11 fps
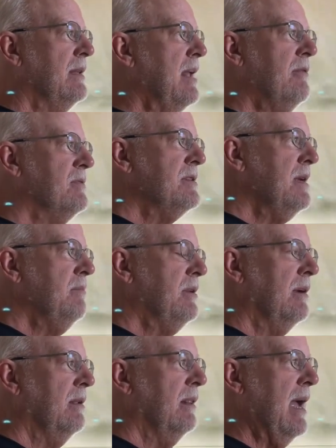They don't seem
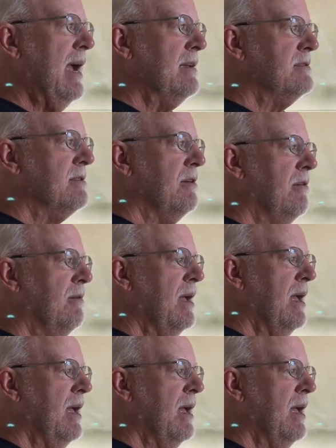to last though,